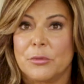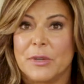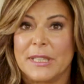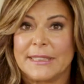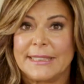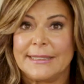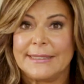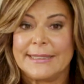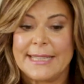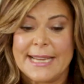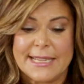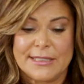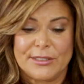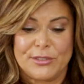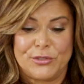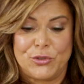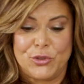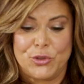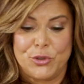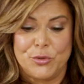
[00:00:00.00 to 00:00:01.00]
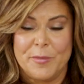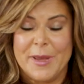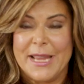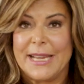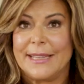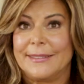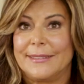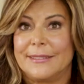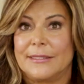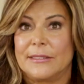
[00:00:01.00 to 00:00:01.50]
what it takes to
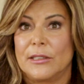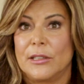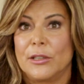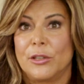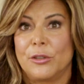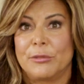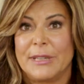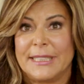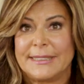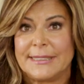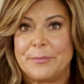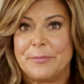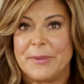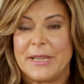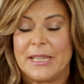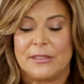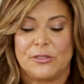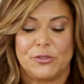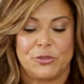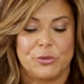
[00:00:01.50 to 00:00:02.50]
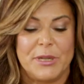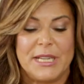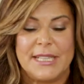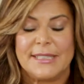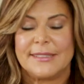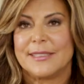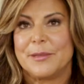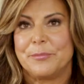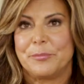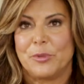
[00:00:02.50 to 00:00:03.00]
make the recipe, it's really
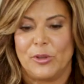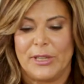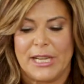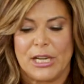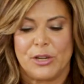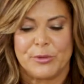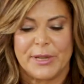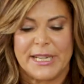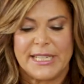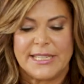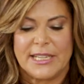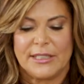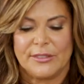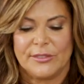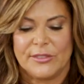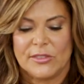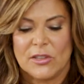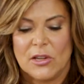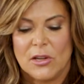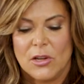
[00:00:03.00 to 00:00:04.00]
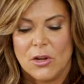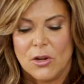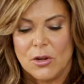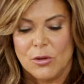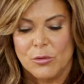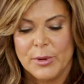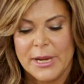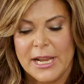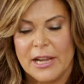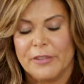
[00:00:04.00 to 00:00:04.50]
simple ingredients.
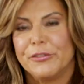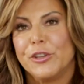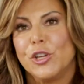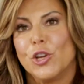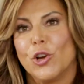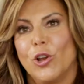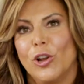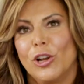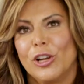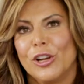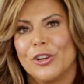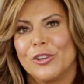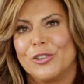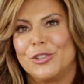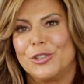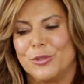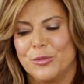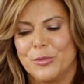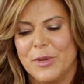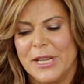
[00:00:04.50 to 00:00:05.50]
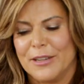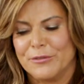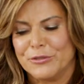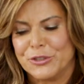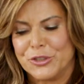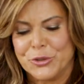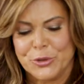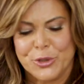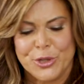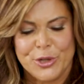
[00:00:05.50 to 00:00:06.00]
We have yolk, we have
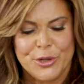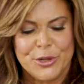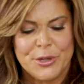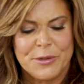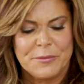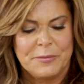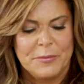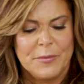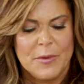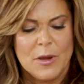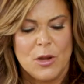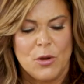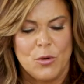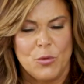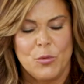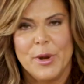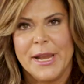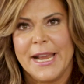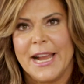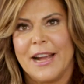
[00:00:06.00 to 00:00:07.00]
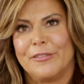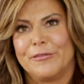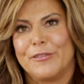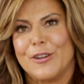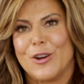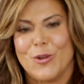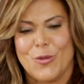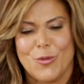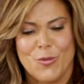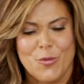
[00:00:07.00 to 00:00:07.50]
sugar, we have
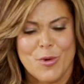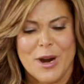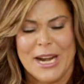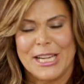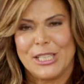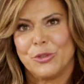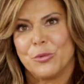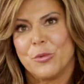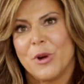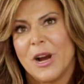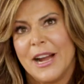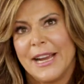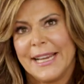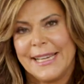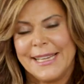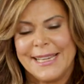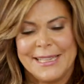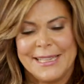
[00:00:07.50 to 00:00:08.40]
white wine,